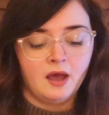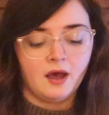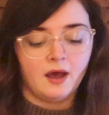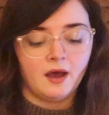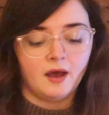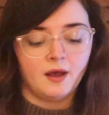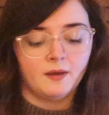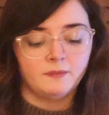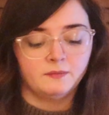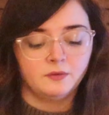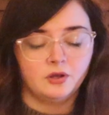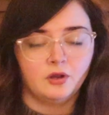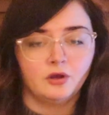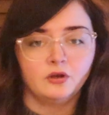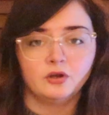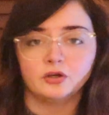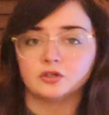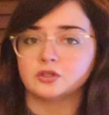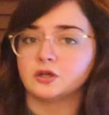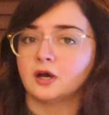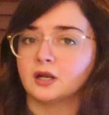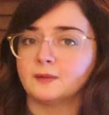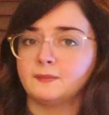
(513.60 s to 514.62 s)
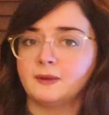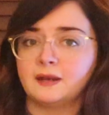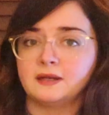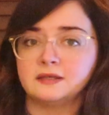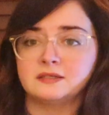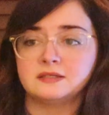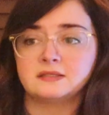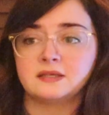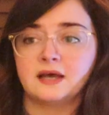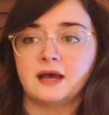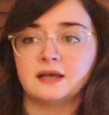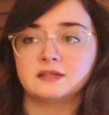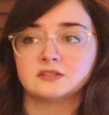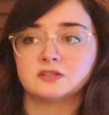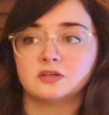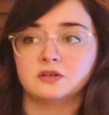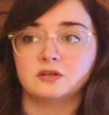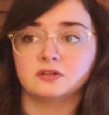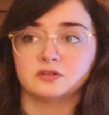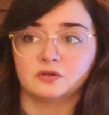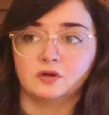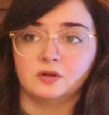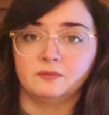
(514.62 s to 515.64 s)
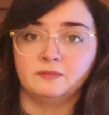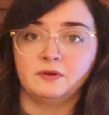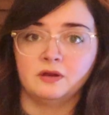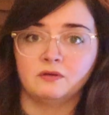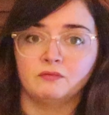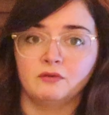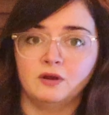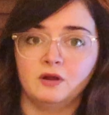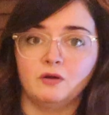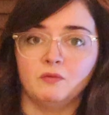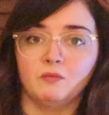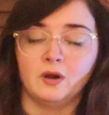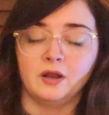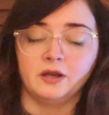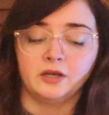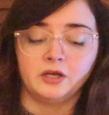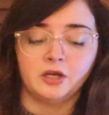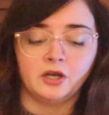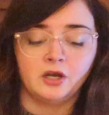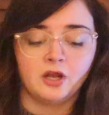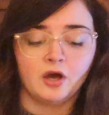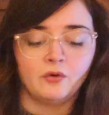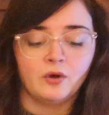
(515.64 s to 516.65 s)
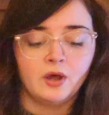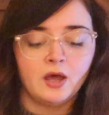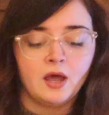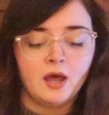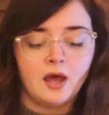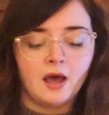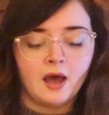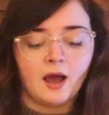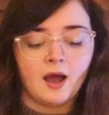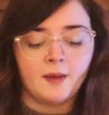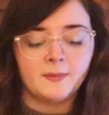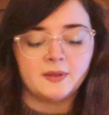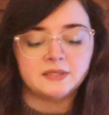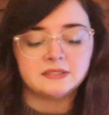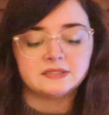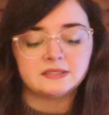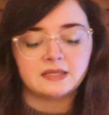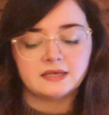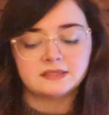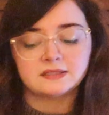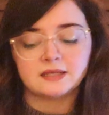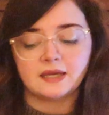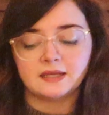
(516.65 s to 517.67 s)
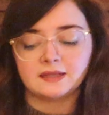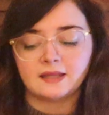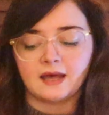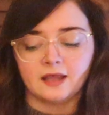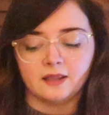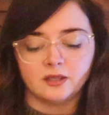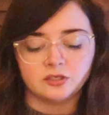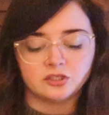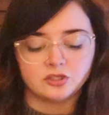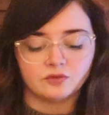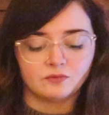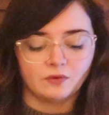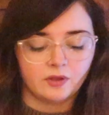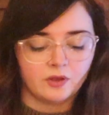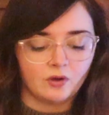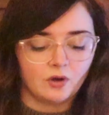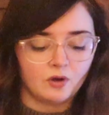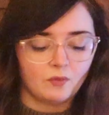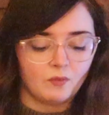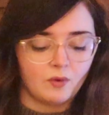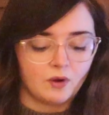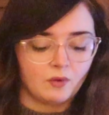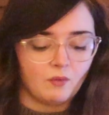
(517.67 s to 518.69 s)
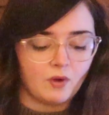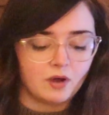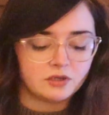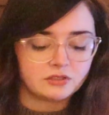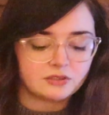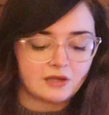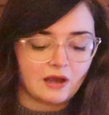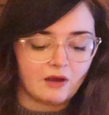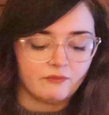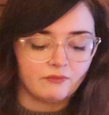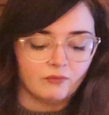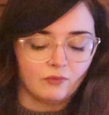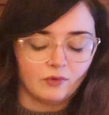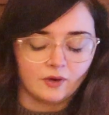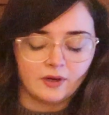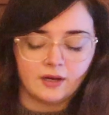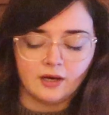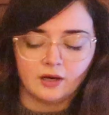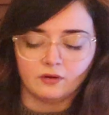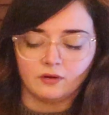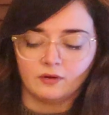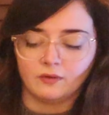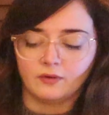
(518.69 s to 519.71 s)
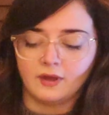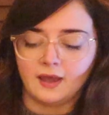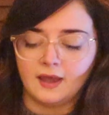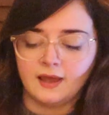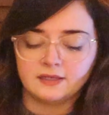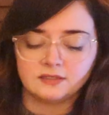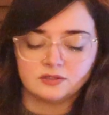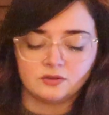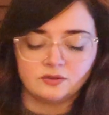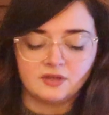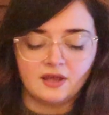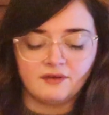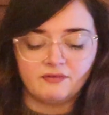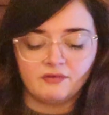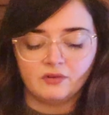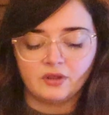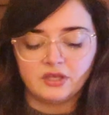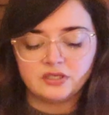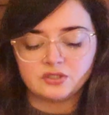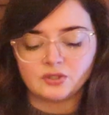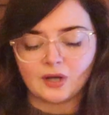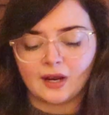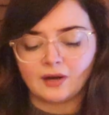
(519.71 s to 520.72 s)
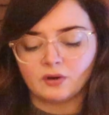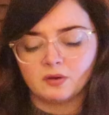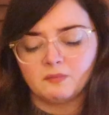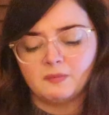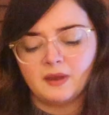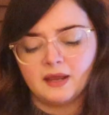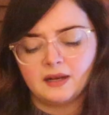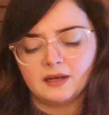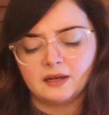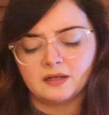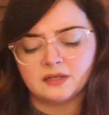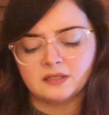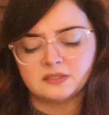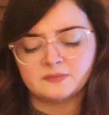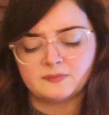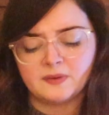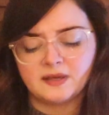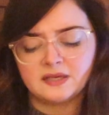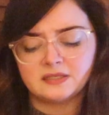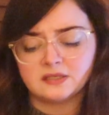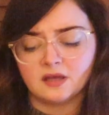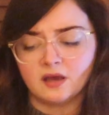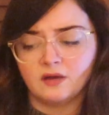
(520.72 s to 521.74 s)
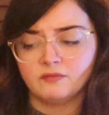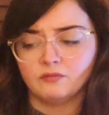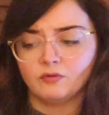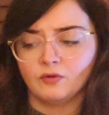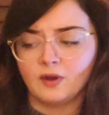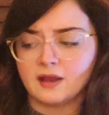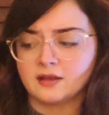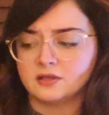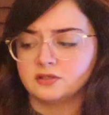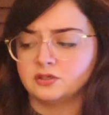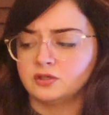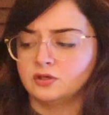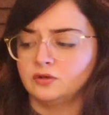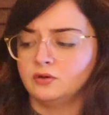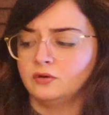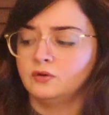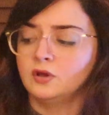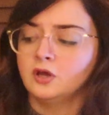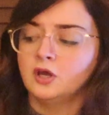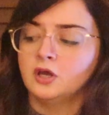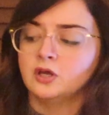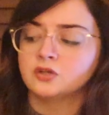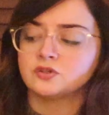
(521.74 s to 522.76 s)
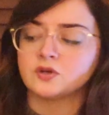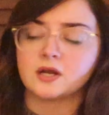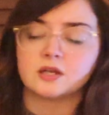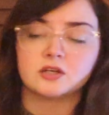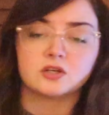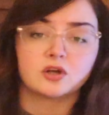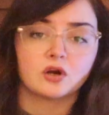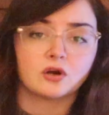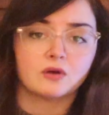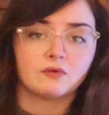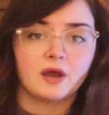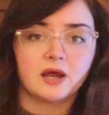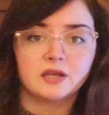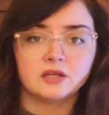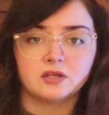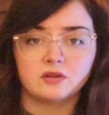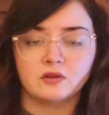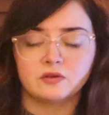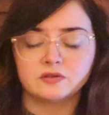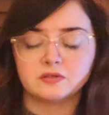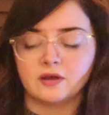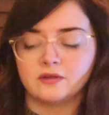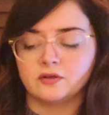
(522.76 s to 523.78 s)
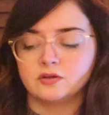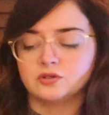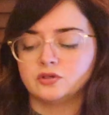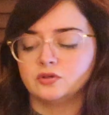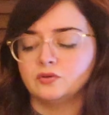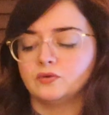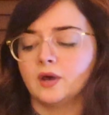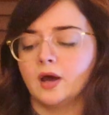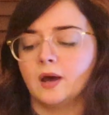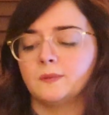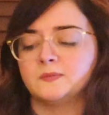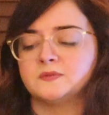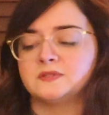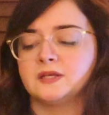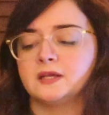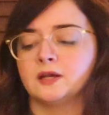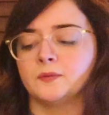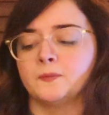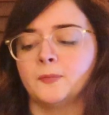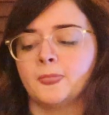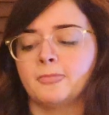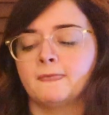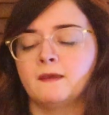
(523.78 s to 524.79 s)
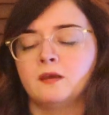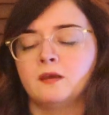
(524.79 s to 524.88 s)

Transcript: Um, you know, you're talking about a disaster, there's going to be a real one, you know. Um, it's things like that that you're really going to want to watch out for here, okay? So definitely try to remain in a space of gratitude. Try to turn around to those other two cups here.